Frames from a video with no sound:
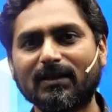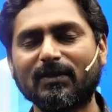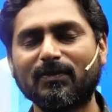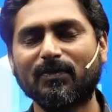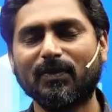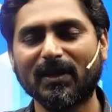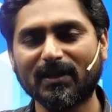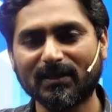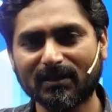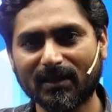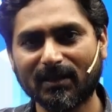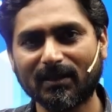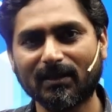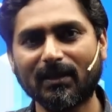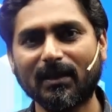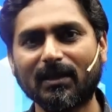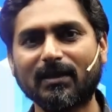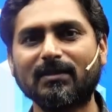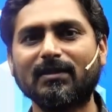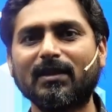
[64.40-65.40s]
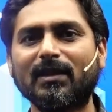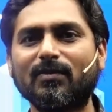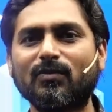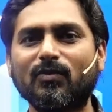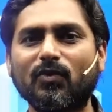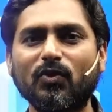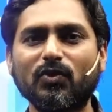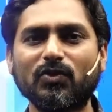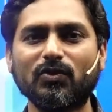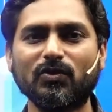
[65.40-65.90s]
present inside
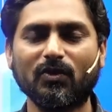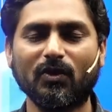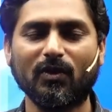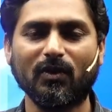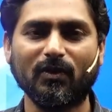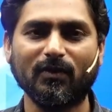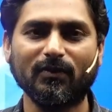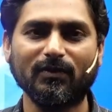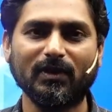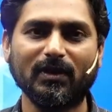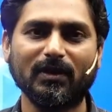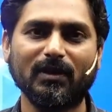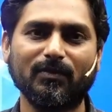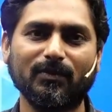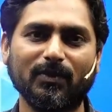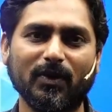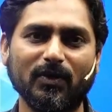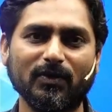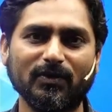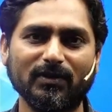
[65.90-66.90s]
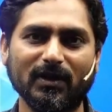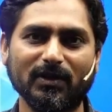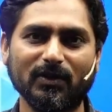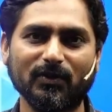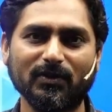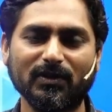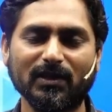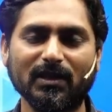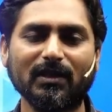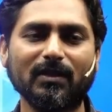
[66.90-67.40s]
most of the compounds that
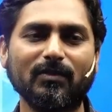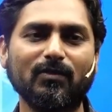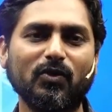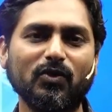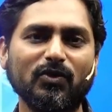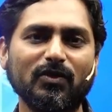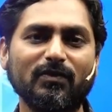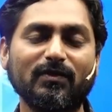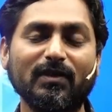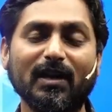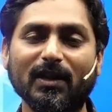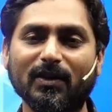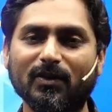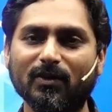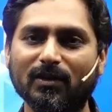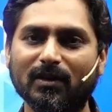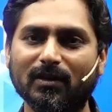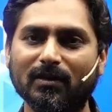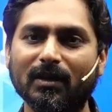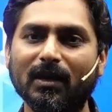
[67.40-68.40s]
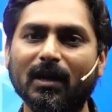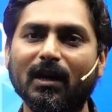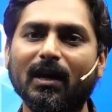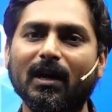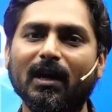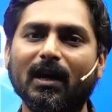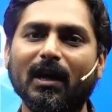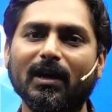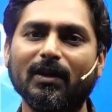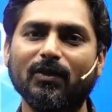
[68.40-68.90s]
you see, most of the hydro,
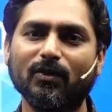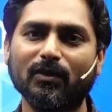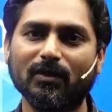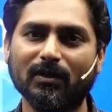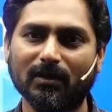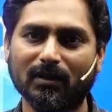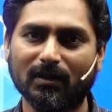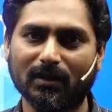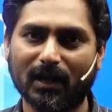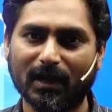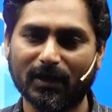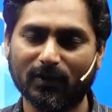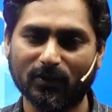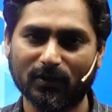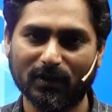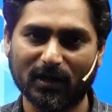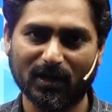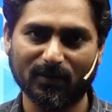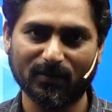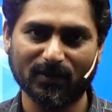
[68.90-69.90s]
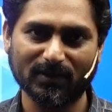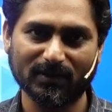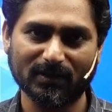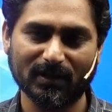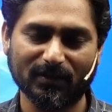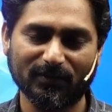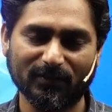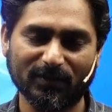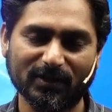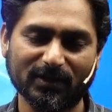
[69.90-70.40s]
hydro, hydrocarbons
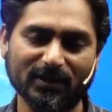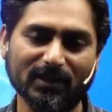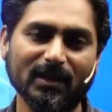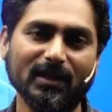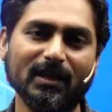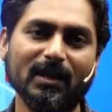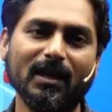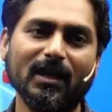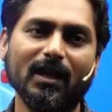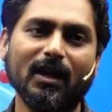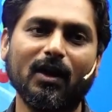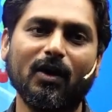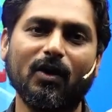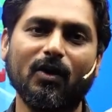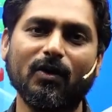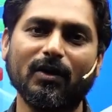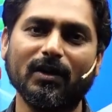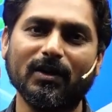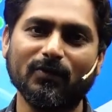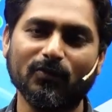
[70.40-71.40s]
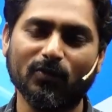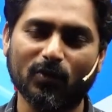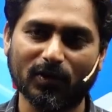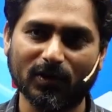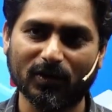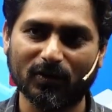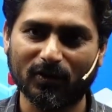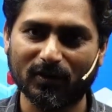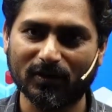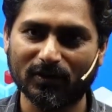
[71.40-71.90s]
that we see, or in
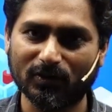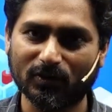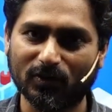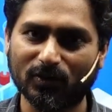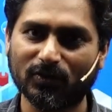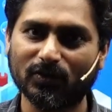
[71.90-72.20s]
water also.